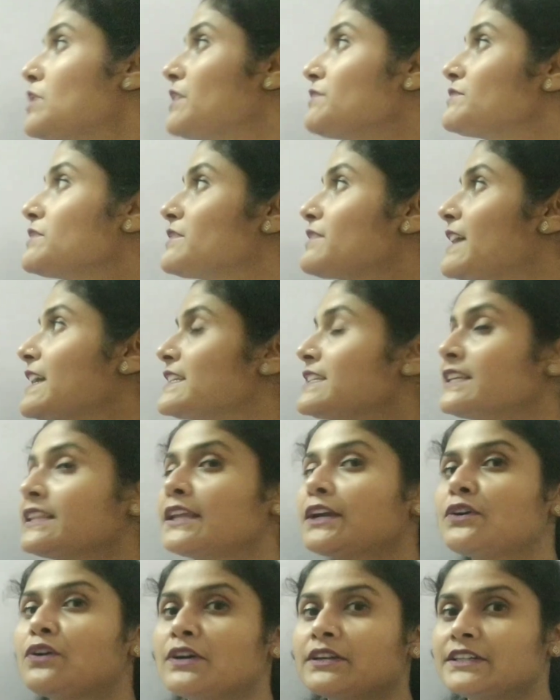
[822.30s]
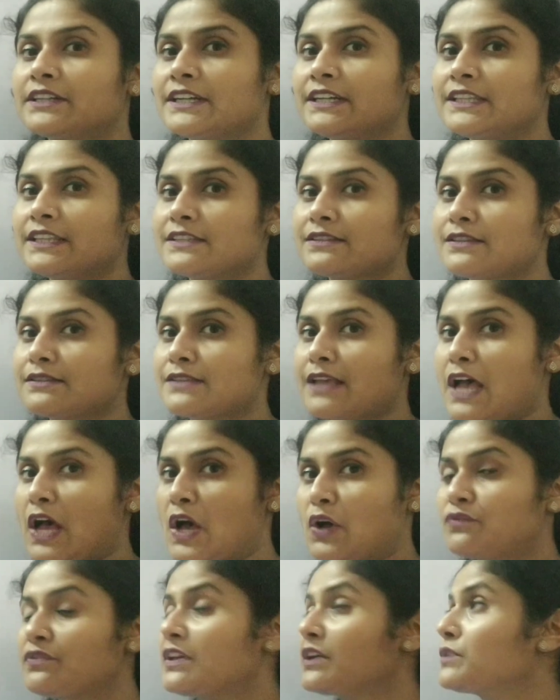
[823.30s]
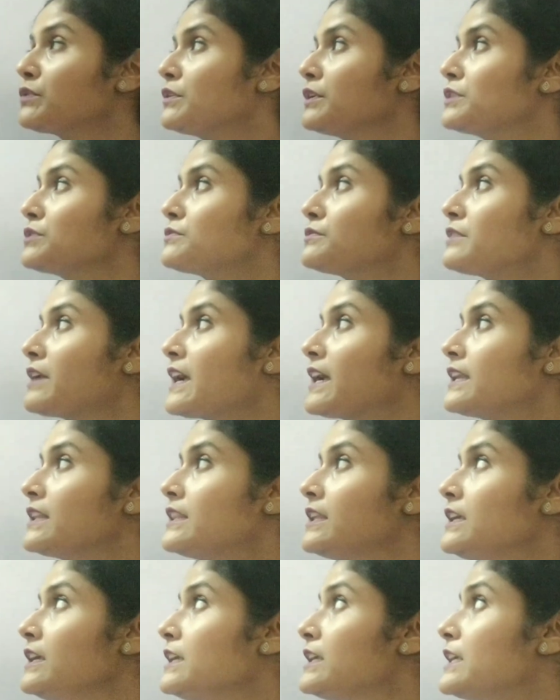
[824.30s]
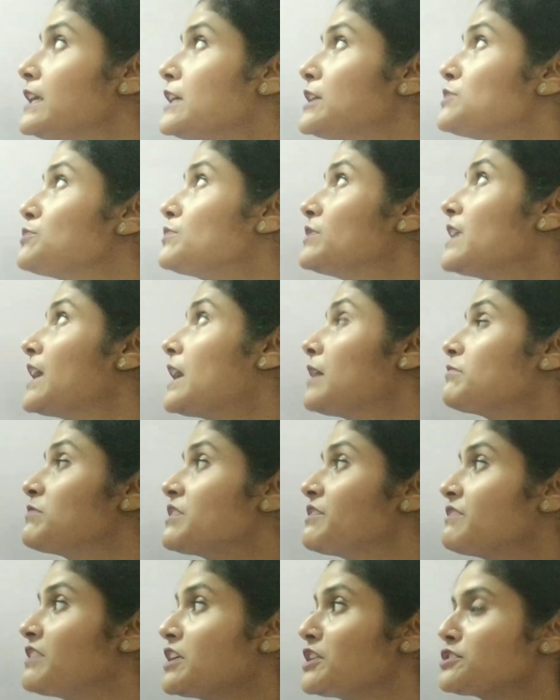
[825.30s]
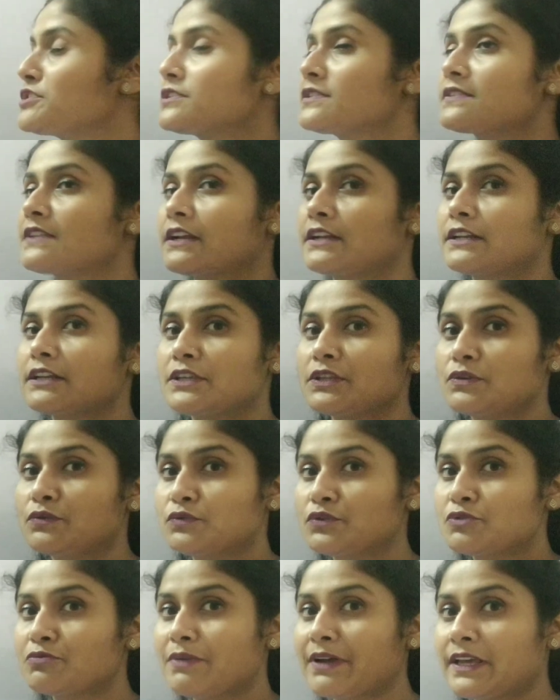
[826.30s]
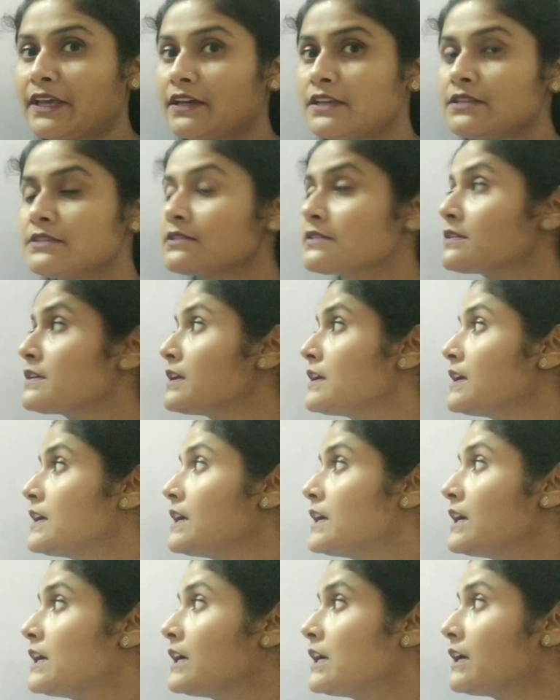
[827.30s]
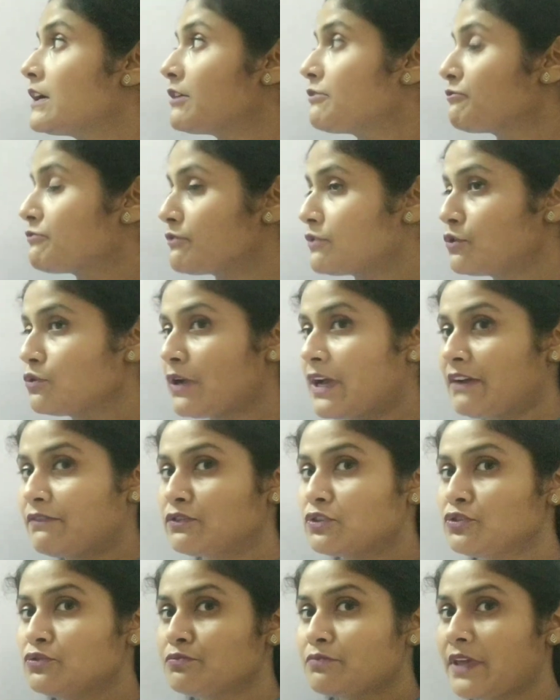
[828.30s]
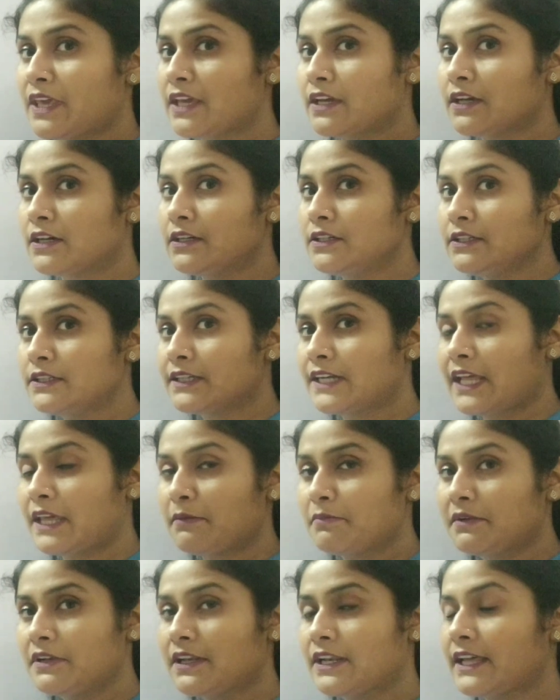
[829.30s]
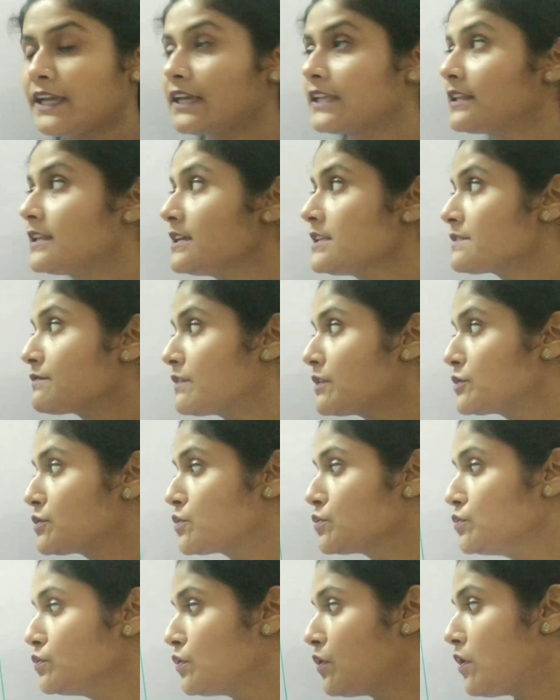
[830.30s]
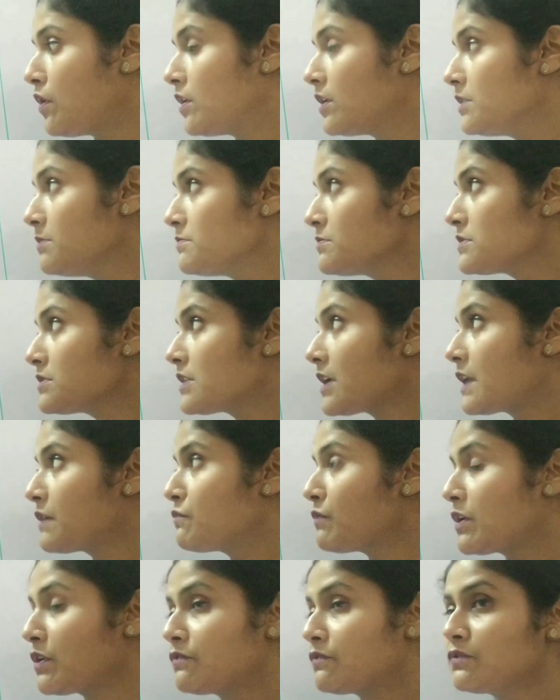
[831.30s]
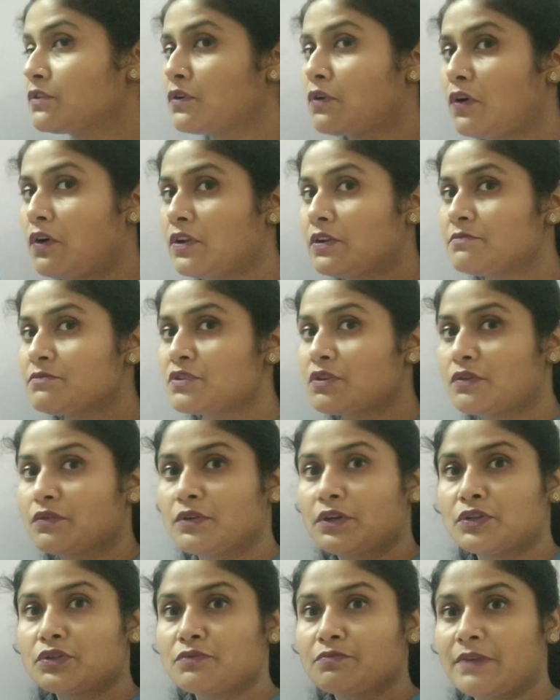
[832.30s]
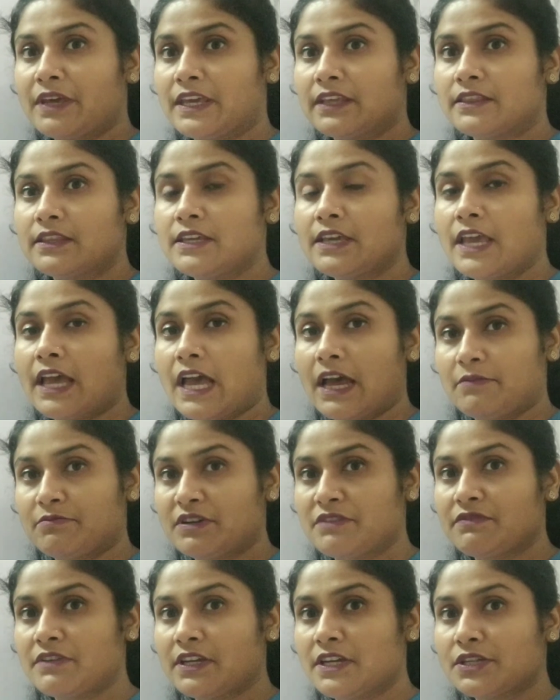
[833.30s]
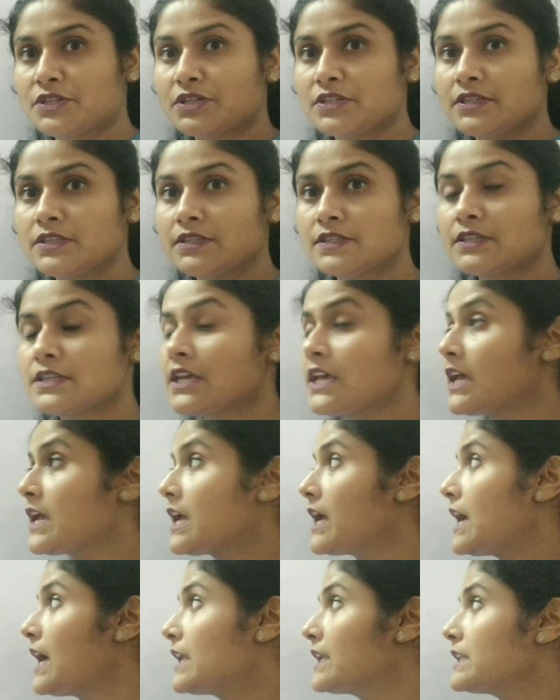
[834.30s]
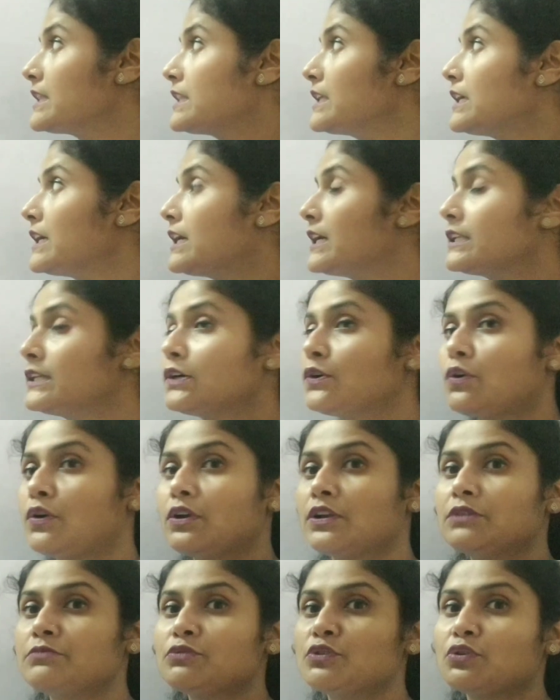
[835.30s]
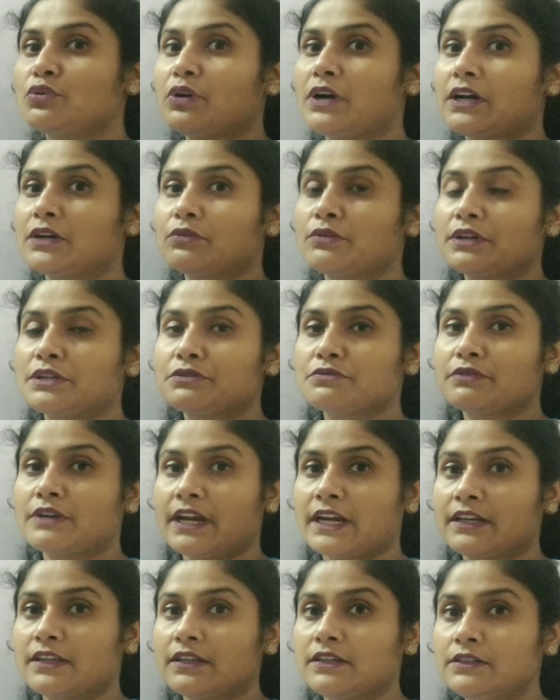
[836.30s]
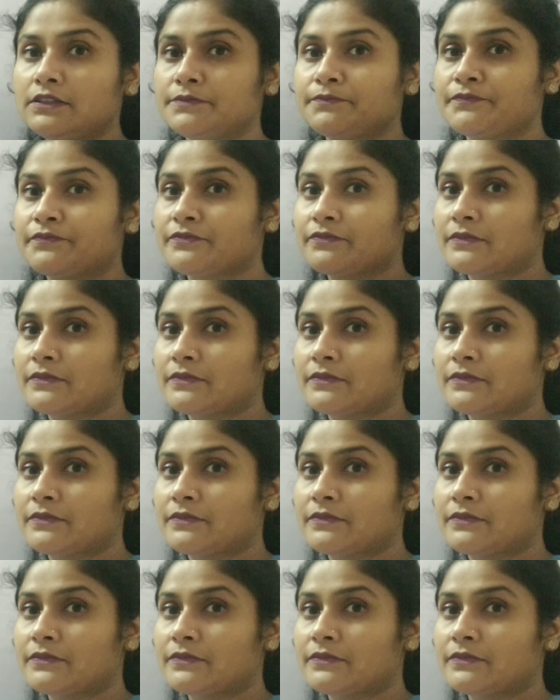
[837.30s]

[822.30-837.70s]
after writing the content, this is how we are going to write the key to the abbreviations that are used by us. You have to make a table like this with two columns. In one of the columns you are going to make the abbreviations, and in the other column you are going to write the